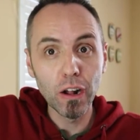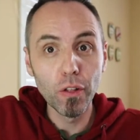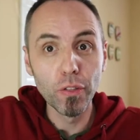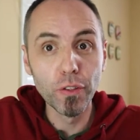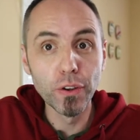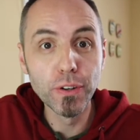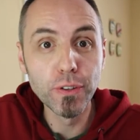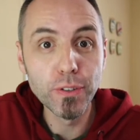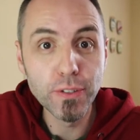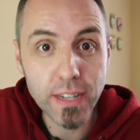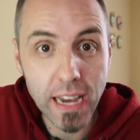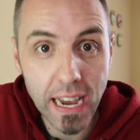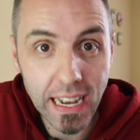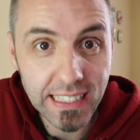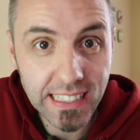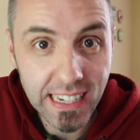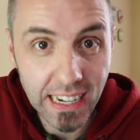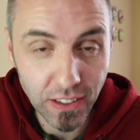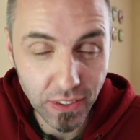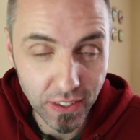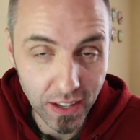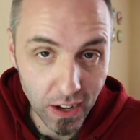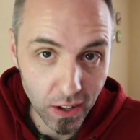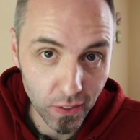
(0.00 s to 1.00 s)
to all the new dads
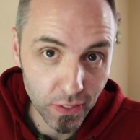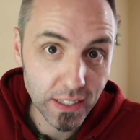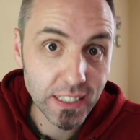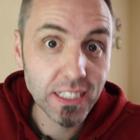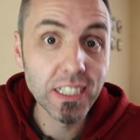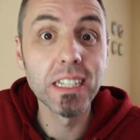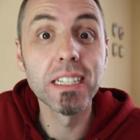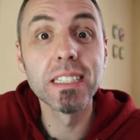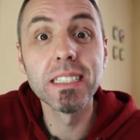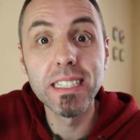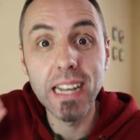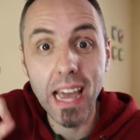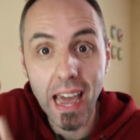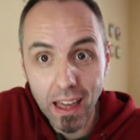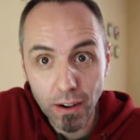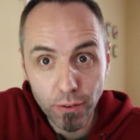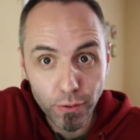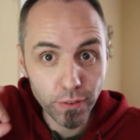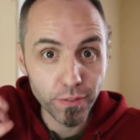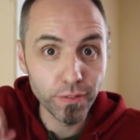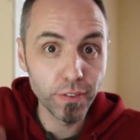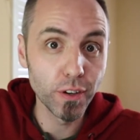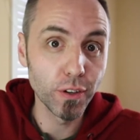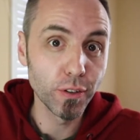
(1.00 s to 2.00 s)
out there. This is Dad
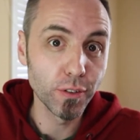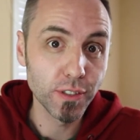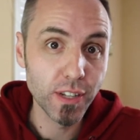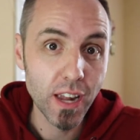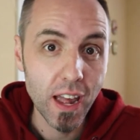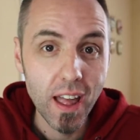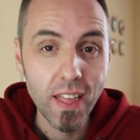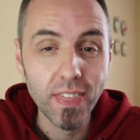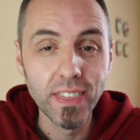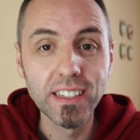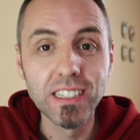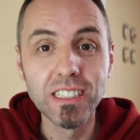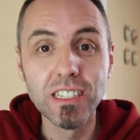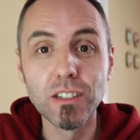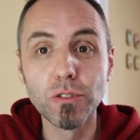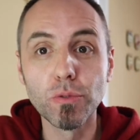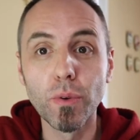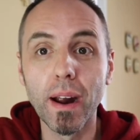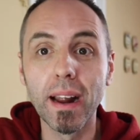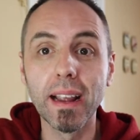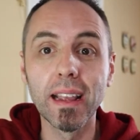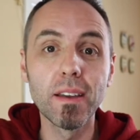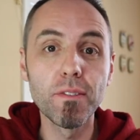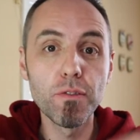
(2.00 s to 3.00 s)
Reviews. This is
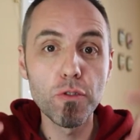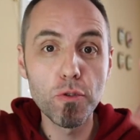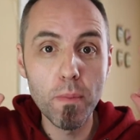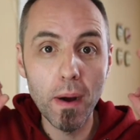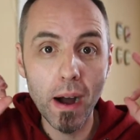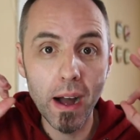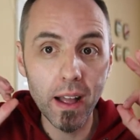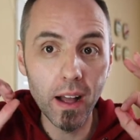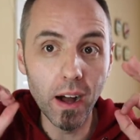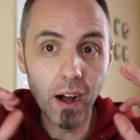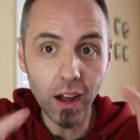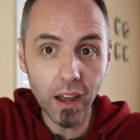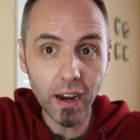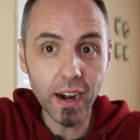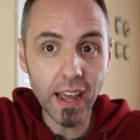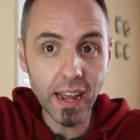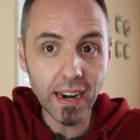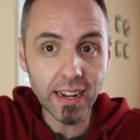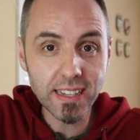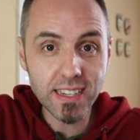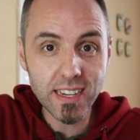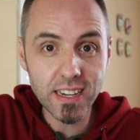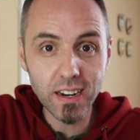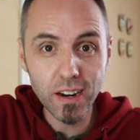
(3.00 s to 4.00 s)
where I give you my
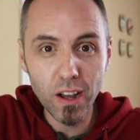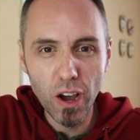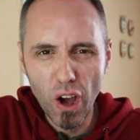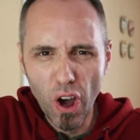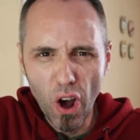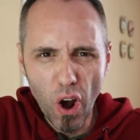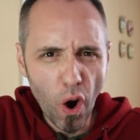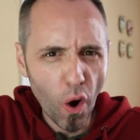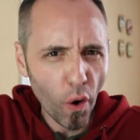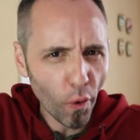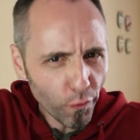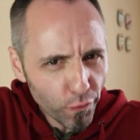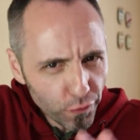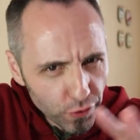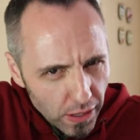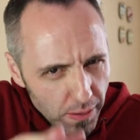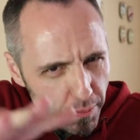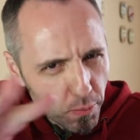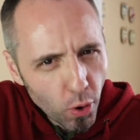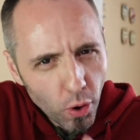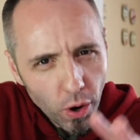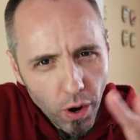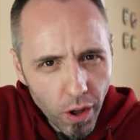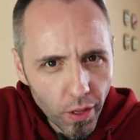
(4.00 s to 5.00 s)
unedited, hopefully
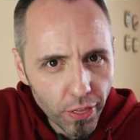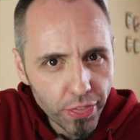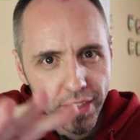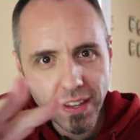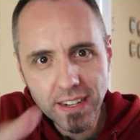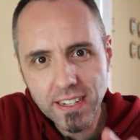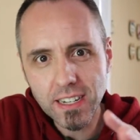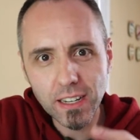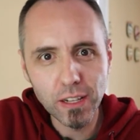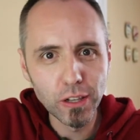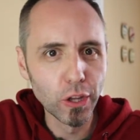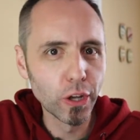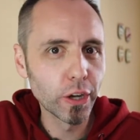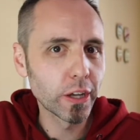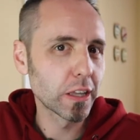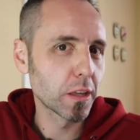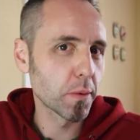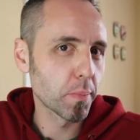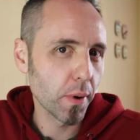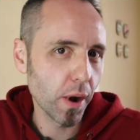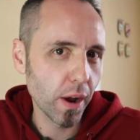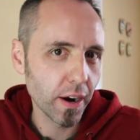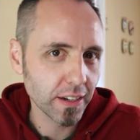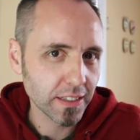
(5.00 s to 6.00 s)
more authentic look at
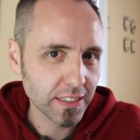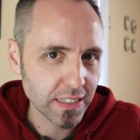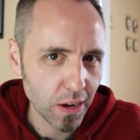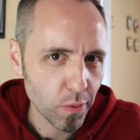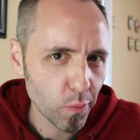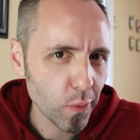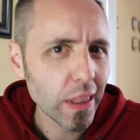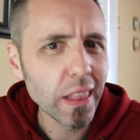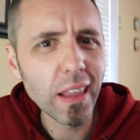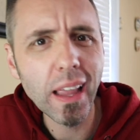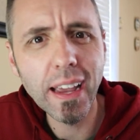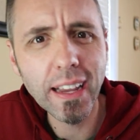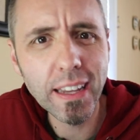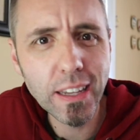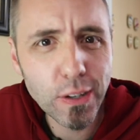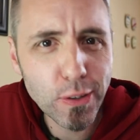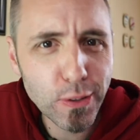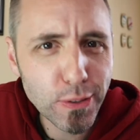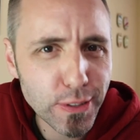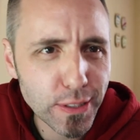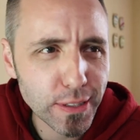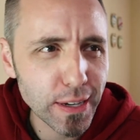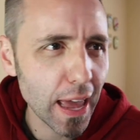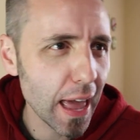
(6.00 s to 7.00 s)
the products that we like,
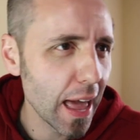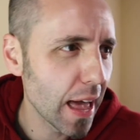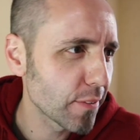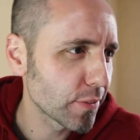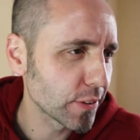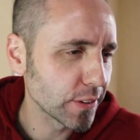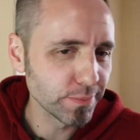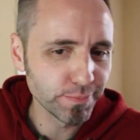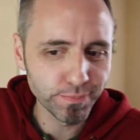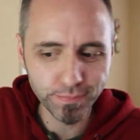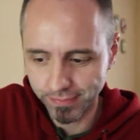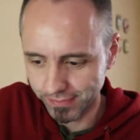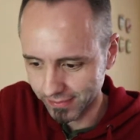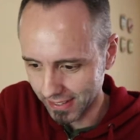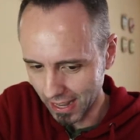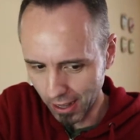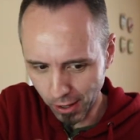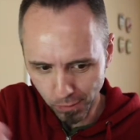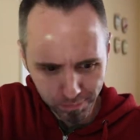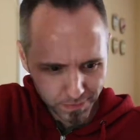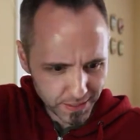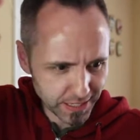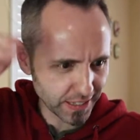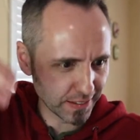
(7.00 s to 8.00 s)
use, and have, and
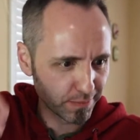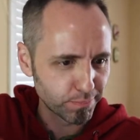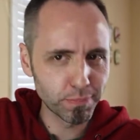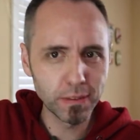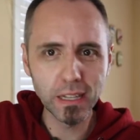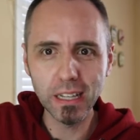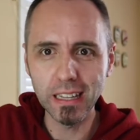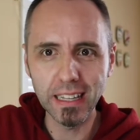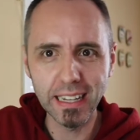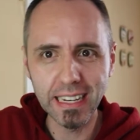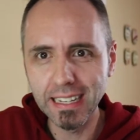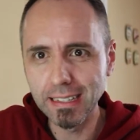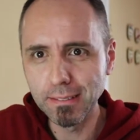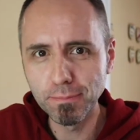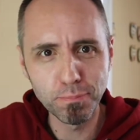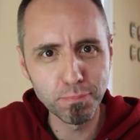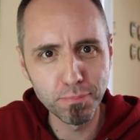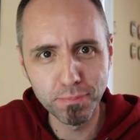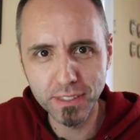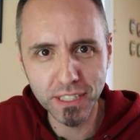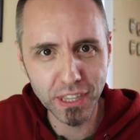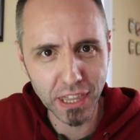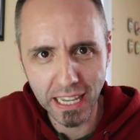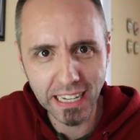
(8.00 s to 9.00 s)
help to
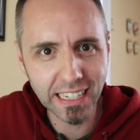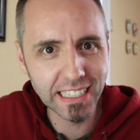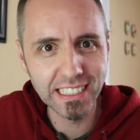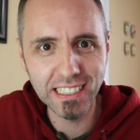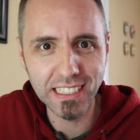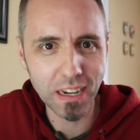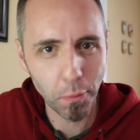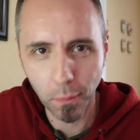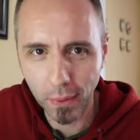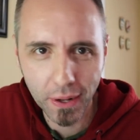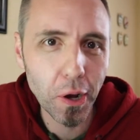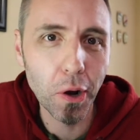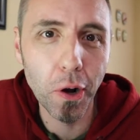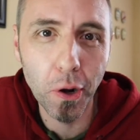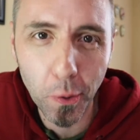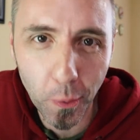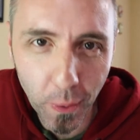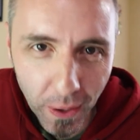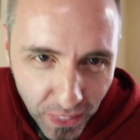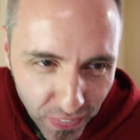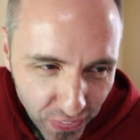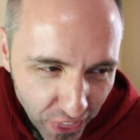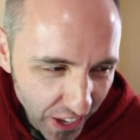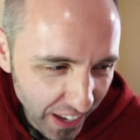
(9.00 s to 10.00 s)
clean things that we cook with.